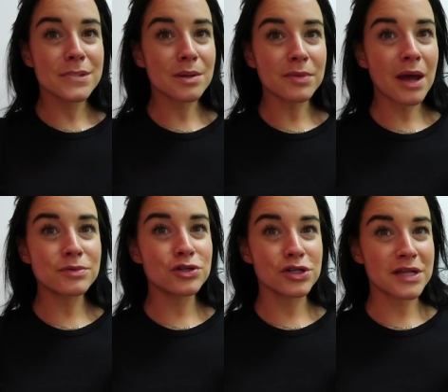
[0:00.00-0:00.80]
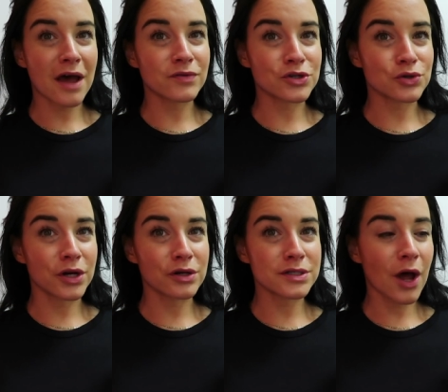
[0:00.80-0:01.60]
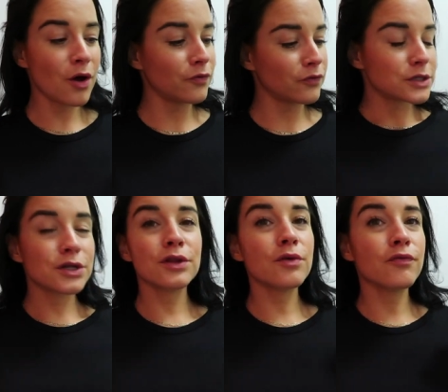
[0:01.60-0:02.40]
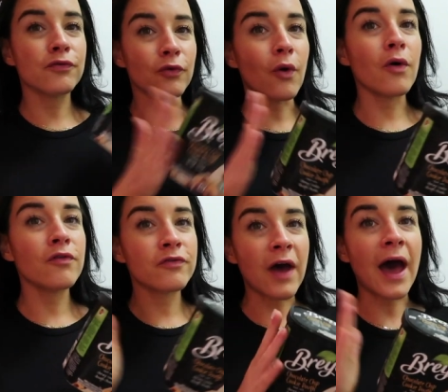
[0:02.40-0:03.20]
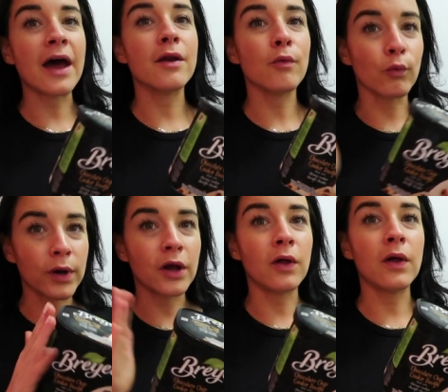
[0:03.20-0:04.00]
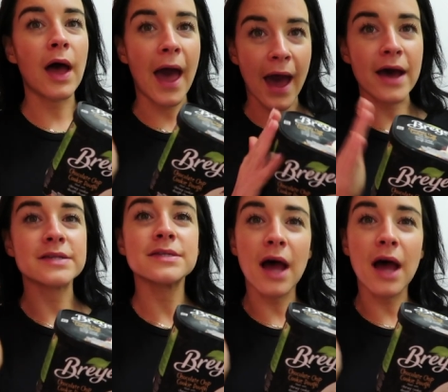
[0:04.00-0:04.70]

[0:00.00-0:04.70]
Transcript: Sometimes you just have to treat yourself to the full fat, real ass